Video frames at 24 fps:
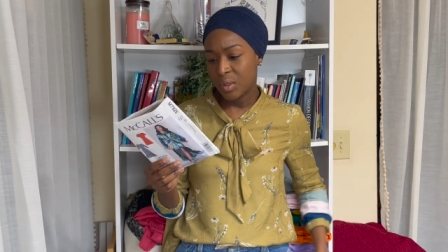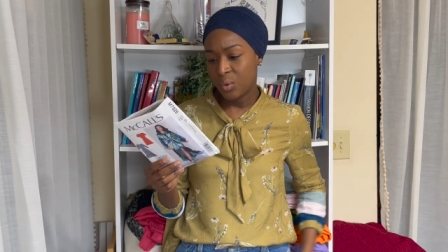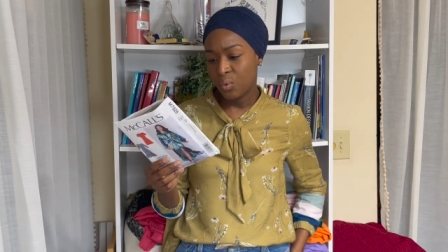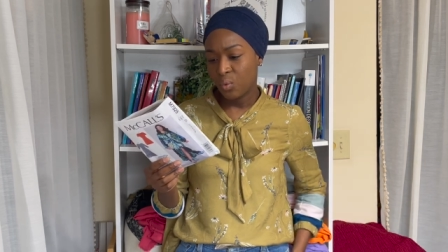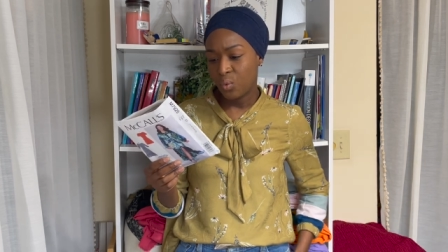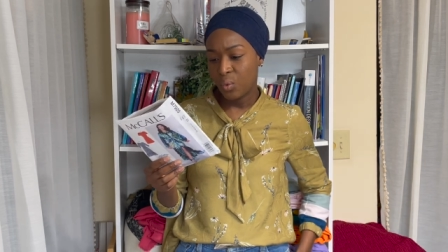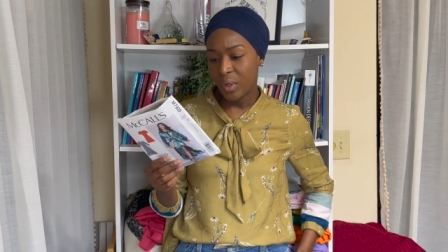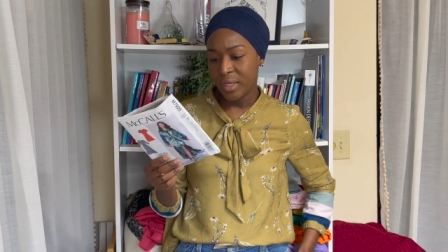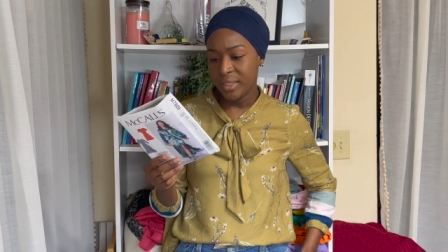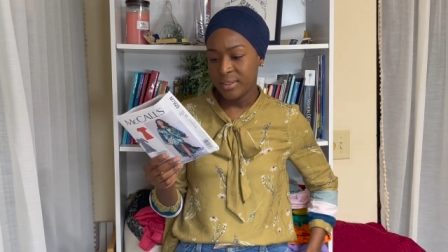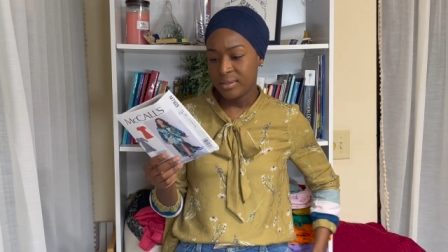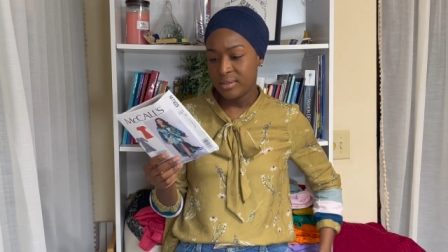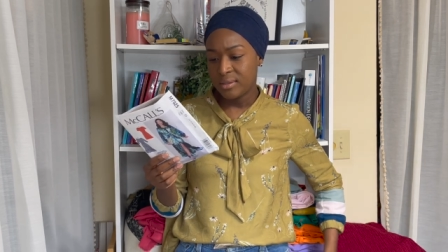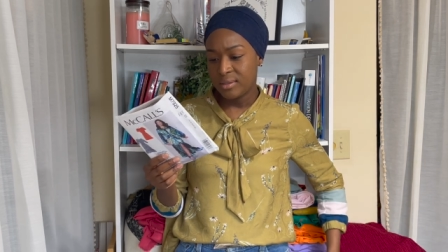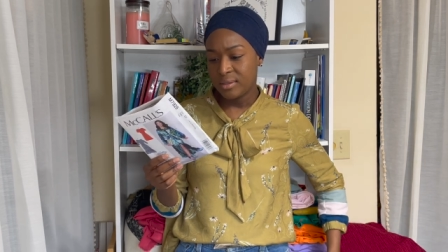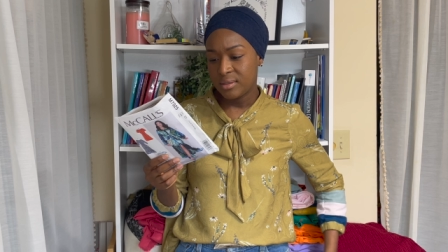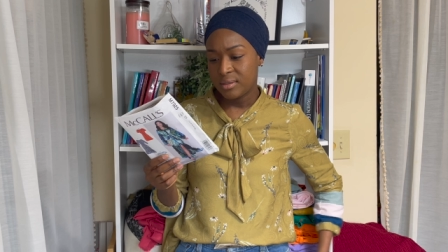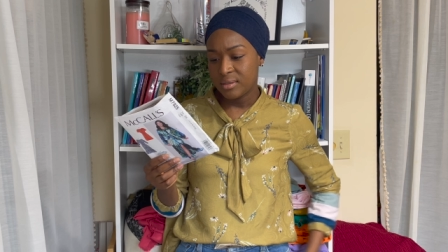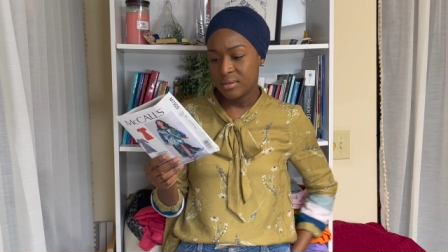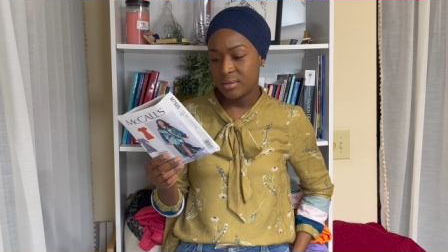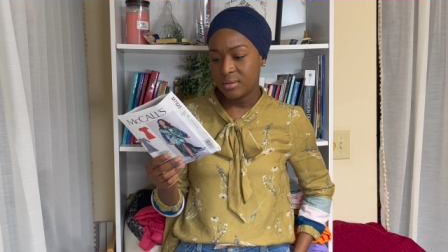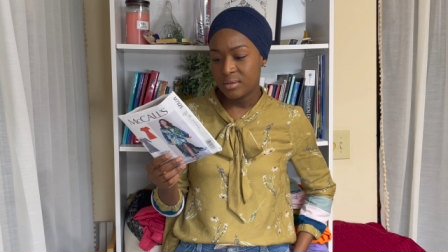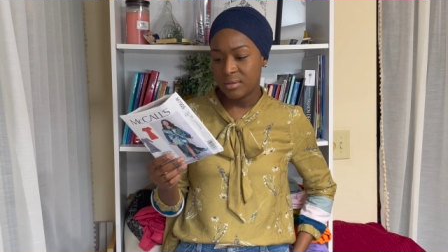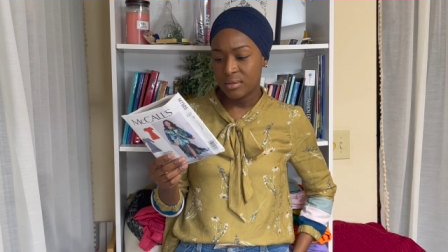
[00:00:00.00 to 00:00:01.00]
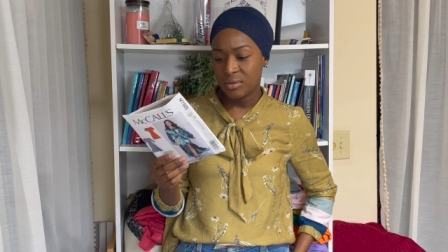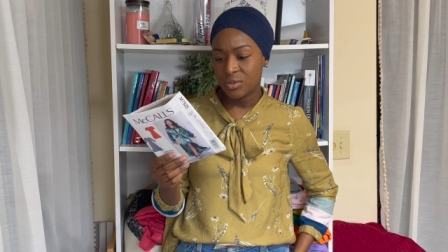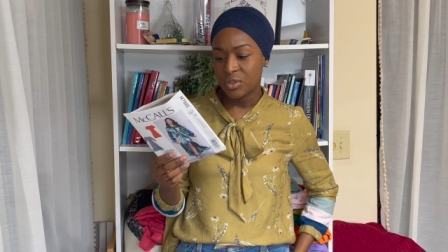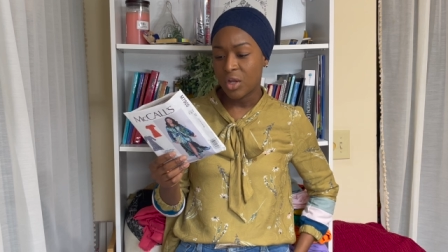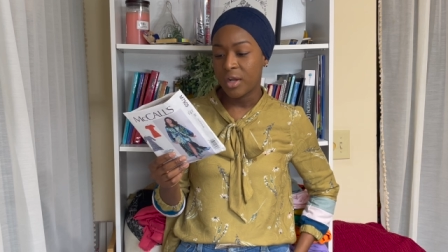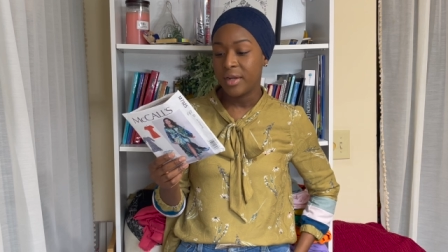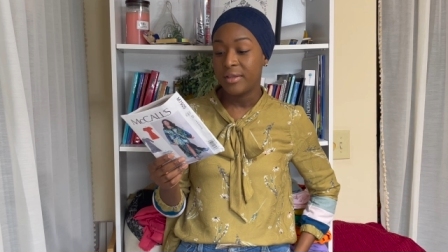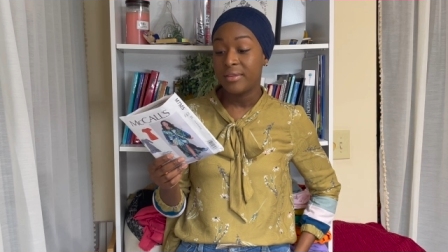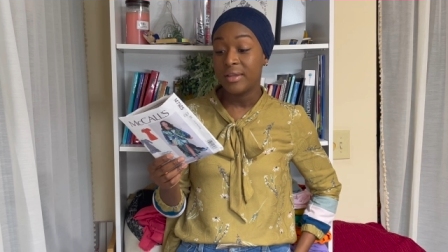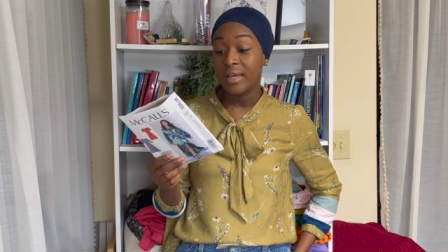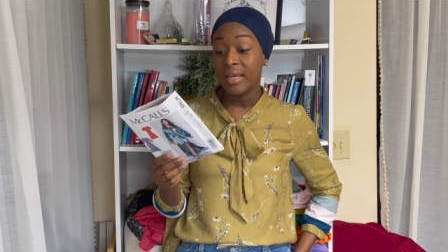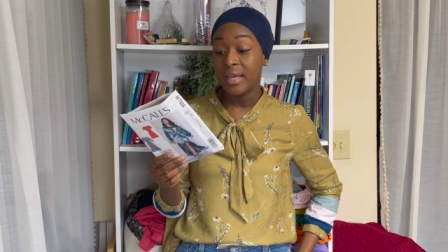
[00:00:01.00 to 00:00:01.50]
waist,
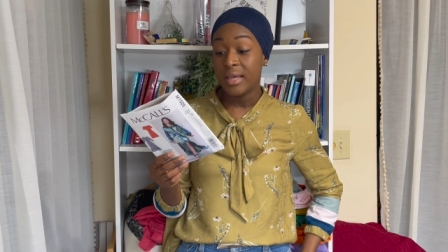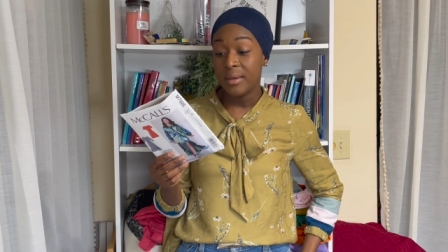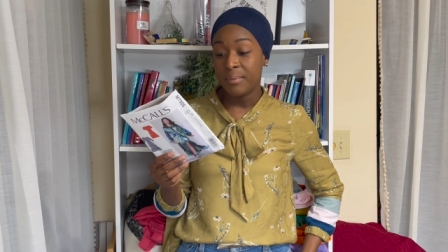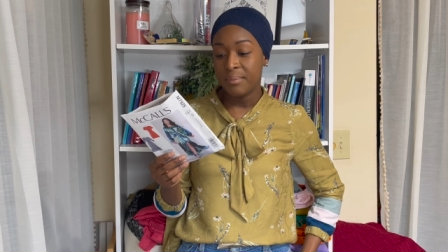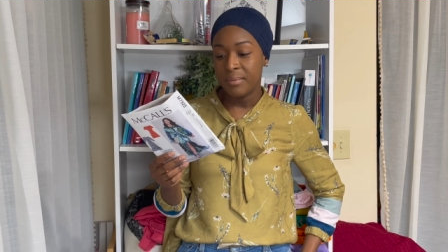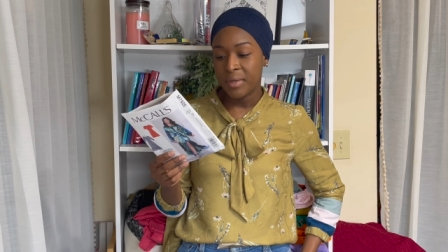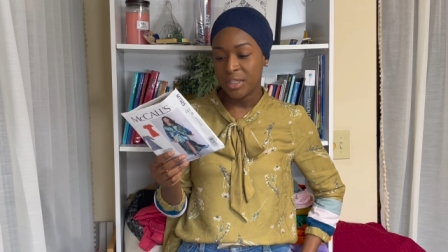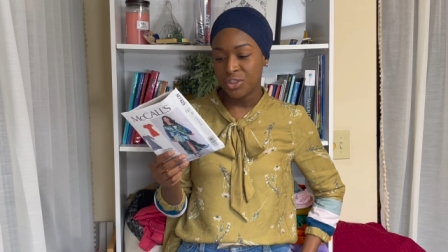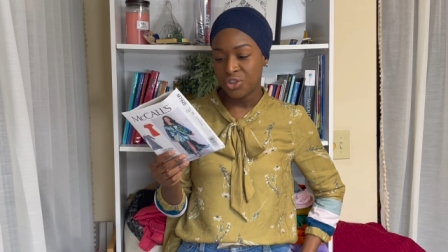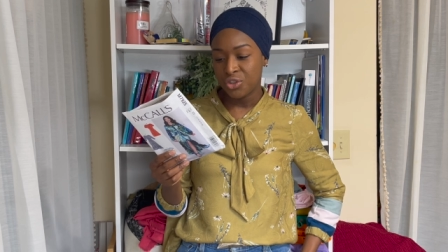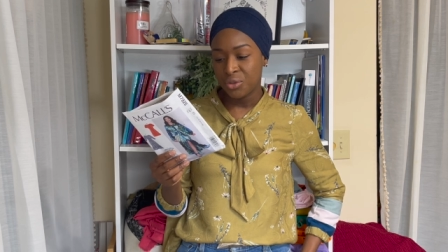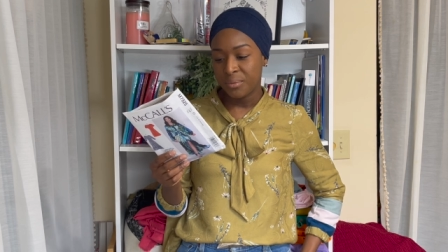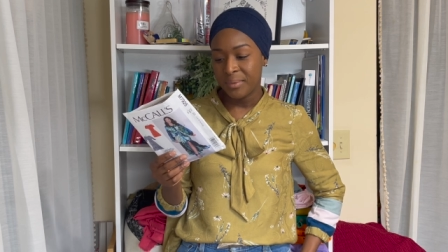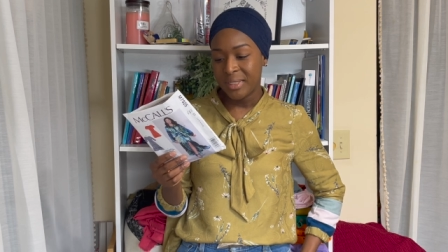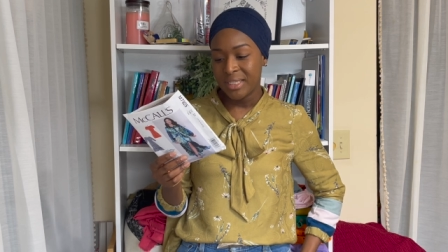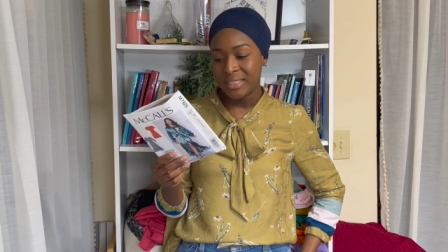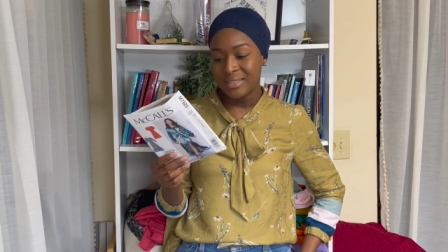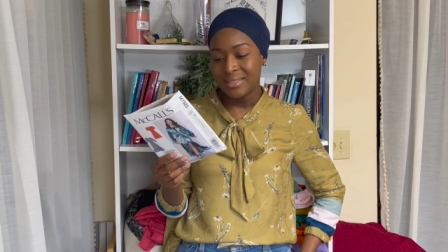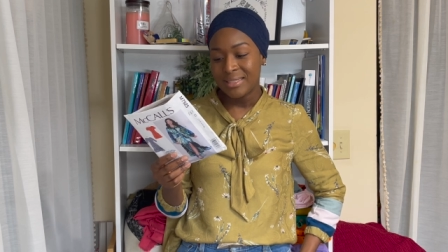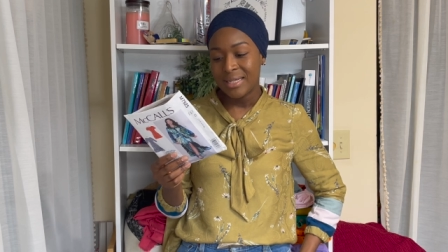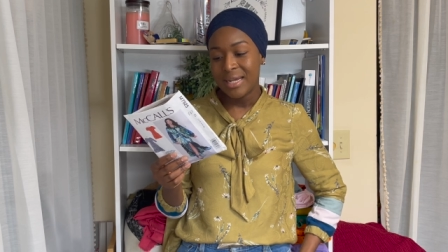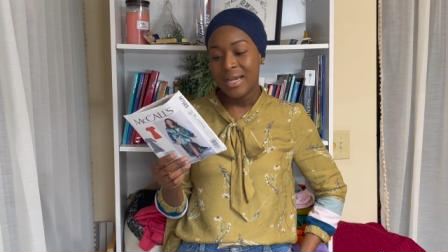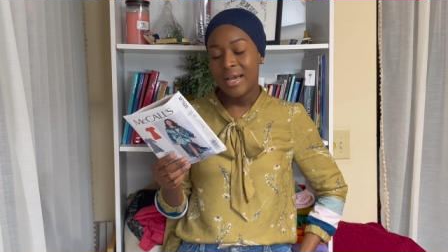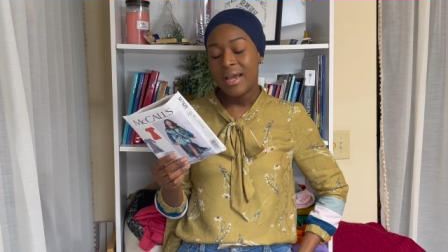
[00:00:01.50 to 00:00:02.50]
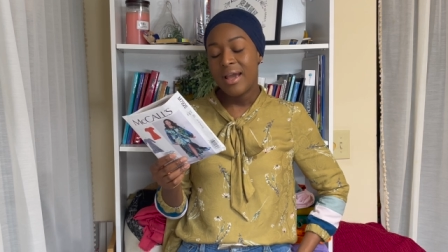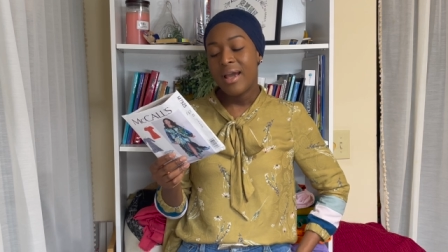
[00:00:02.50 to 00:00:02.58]
sorry, the hip measurement.